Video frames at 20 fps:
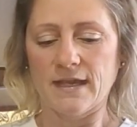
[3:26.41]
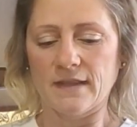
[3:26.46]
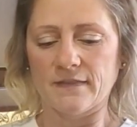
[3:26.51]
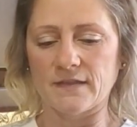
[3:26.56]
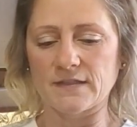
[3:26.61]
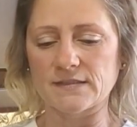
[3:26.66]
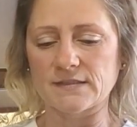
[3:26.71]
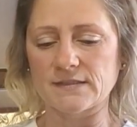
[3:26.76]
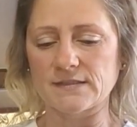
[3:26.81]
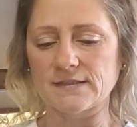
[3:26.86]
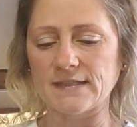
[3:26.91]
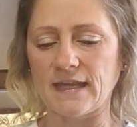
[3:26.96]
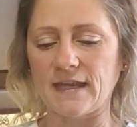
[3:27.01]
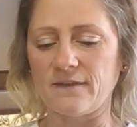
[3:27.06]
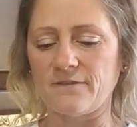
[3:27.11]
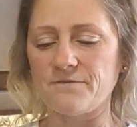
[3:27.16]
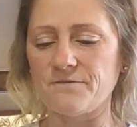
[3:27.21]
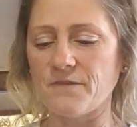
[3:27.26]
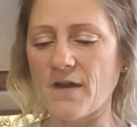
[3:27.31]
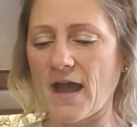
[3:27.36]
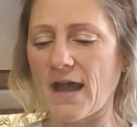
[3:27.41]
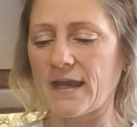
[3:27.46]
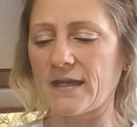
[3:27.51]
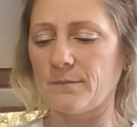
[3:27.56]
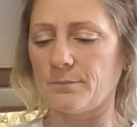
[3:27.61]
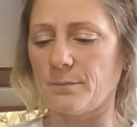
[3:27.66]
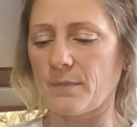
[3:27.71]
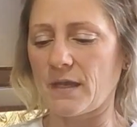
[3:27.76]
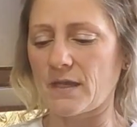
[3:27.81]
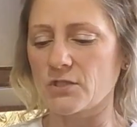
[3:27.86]
This is a
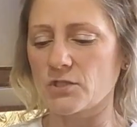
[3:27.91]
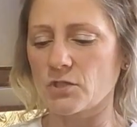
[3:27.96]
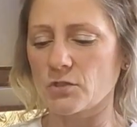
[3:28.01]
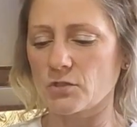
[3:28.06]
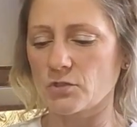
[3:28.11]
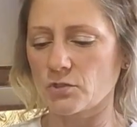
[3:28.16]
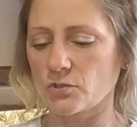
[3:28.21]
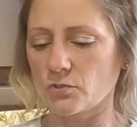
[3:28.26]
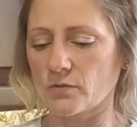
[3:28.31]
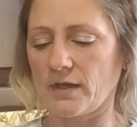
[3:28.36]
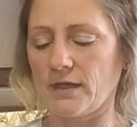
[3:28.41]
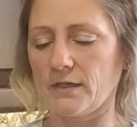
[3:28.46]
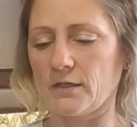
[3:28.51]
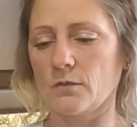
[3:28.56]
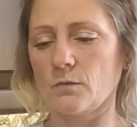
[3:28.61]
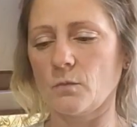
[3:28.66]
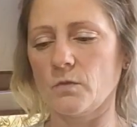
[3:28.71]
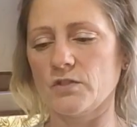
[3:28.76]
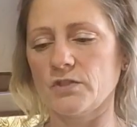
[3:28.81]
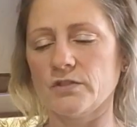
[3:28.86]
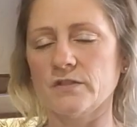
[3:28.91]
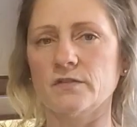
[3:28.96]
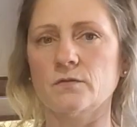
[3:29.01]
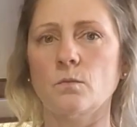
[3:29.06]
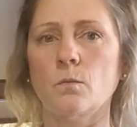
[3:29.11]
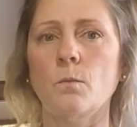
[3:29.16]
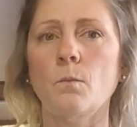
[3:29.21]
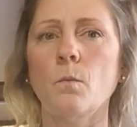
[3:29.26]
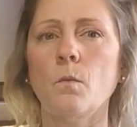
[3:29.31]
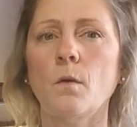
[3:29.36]
fine mesh strainer, which
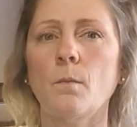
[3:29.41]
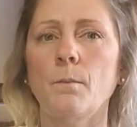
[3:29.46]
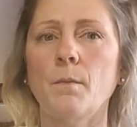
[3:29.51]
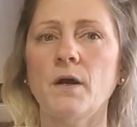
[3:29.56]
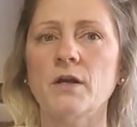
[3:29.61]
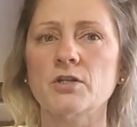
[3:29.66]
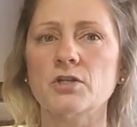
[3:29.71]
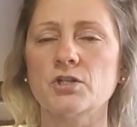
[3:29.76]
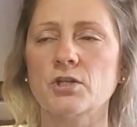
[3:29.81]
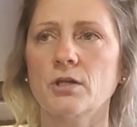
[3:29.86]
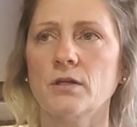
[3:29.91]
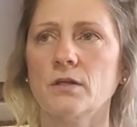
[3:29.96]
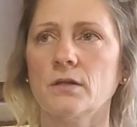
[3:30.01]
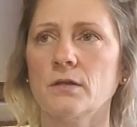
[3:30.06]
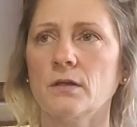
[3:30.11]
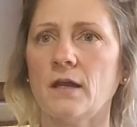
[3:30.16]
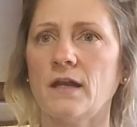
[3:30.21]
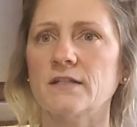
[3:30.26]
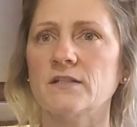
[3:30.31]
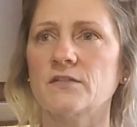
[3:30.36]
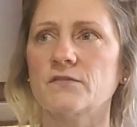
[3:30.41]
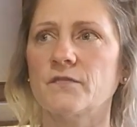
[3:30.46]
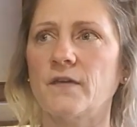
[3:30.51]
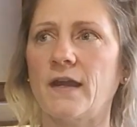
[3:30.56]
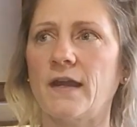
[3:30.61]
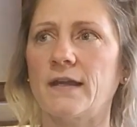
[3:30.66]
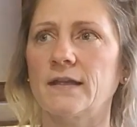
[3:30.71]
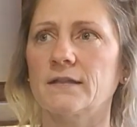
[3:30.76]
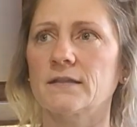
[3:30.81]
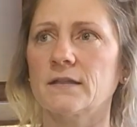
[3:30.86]
is I just
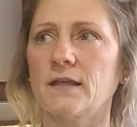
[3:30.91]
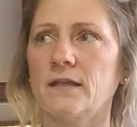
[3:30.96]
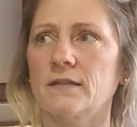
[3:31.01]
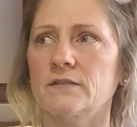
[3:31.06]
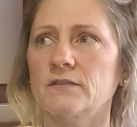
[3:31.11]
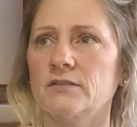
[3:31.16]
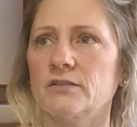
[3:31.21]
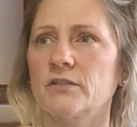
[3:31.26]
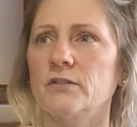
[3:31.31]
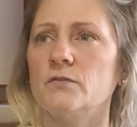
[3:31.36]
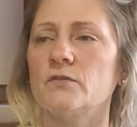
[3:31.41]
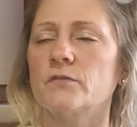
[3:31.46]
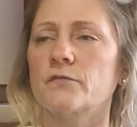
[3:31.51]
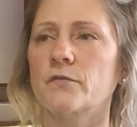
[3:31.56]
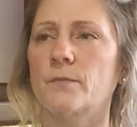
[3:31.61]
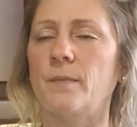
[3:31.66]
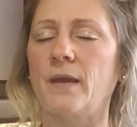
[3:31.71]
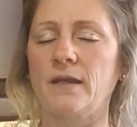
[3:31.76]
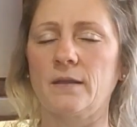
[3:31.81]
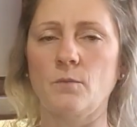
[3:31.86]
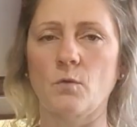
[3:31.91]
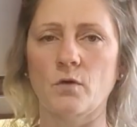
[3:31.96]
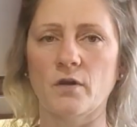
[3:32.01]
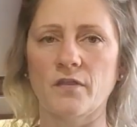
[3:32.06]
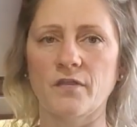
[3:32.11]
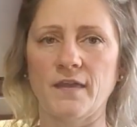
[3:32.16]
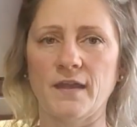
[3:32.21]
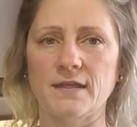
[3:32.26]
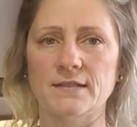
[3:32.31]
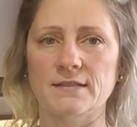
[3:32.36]
can use it for many more
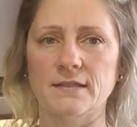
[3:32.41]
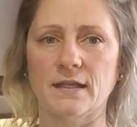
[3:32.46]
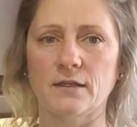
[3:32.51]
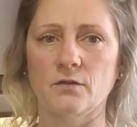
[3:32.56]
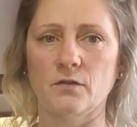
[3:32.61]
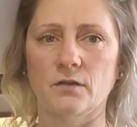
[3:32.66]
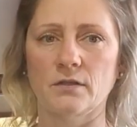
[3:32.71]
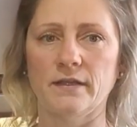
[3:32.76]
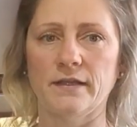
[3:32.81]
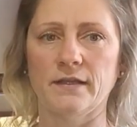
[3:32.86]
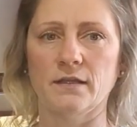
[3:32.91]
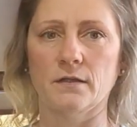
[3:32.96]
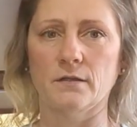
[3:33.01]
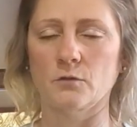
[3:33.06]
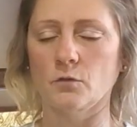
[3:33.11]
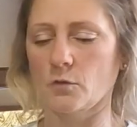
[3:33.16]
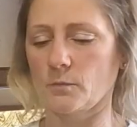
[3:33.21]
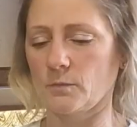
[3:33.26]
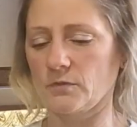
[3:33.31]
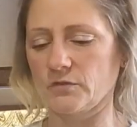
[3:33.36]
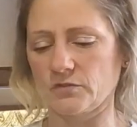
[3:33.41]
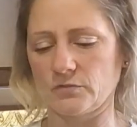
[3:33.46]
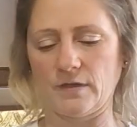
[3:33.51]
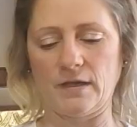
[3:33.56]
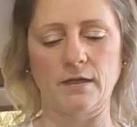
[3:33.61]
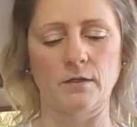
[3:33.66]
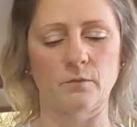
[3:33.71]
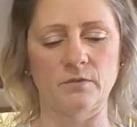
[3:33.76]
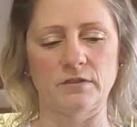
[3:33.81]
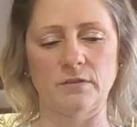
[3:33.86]
things than I could like a normal
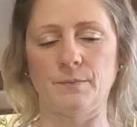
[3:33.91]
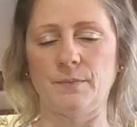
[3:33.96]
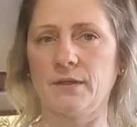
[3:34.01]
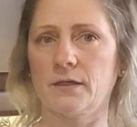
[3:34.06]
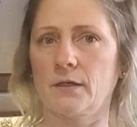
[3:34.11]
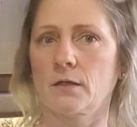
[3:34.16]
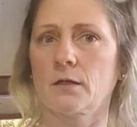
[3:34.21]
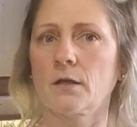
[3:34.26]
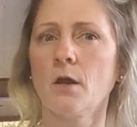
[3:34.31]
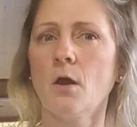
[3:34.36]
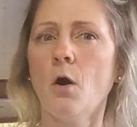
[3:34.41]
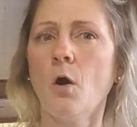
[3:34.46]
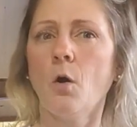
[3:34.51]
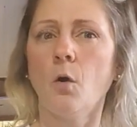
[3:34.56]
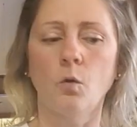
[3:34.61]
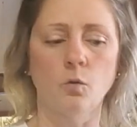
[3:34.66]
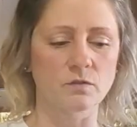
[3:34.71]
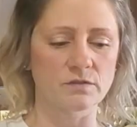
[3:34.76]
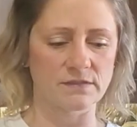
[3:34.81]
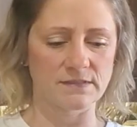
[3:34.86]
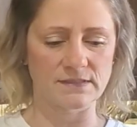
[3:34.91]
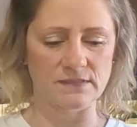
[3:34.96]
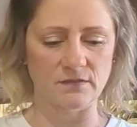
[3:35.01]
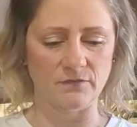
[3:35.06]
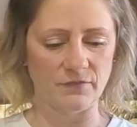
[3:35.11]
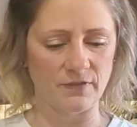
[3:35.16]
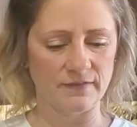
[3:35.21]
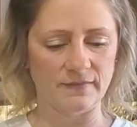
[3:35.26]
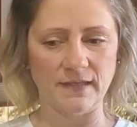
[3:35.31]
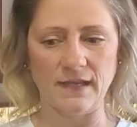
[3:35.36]
strainer with the bigger holes and
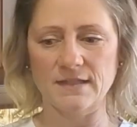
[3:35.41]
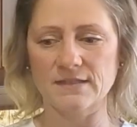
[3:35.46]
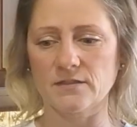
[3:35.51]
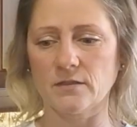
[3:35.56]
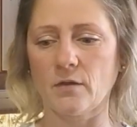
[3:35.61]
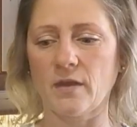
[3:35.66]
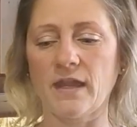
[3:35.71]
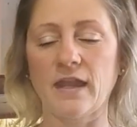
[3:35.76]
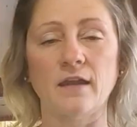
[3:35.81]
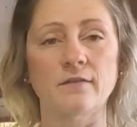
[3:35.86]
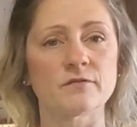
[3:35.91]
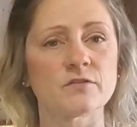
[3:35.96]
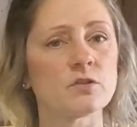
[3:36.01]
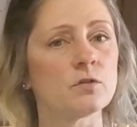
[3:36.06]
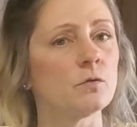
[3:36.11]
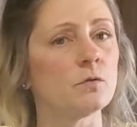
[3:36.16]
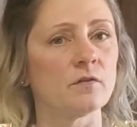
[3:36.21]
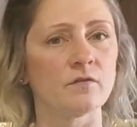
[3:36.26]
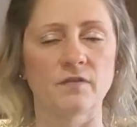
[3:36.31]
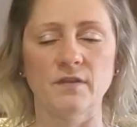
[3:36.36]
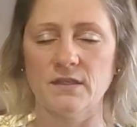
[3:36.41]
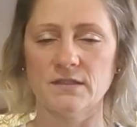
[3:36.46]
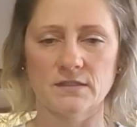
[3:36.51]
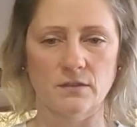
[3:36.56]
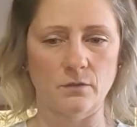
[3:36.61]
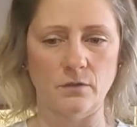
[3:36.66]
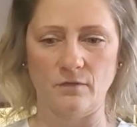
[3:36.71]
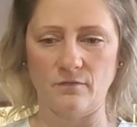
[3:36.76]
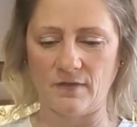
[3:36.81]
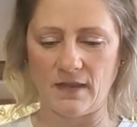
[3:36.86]
stuff like that. So I have 2 of these. I
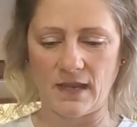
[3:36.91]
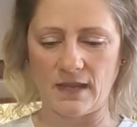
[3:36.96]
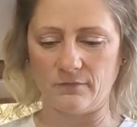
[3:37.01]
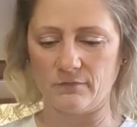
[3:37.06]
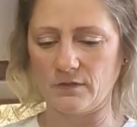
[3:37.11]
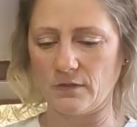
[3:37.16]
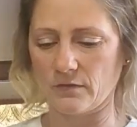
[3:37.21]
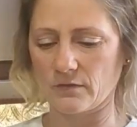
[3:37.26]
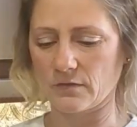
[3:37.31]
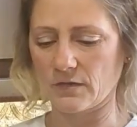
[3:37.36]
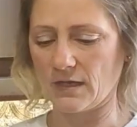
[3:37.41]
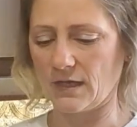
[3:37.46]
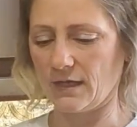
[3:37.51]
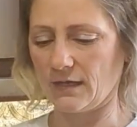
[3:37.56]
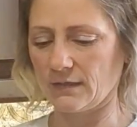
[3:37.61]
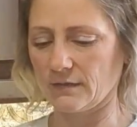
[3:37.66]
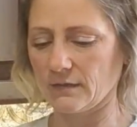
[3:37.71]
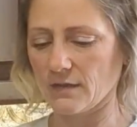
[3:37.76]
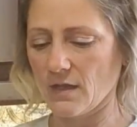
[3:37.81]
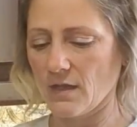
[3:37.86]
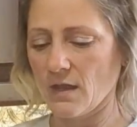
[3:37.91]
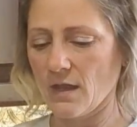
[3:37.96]
don't even have the other kind.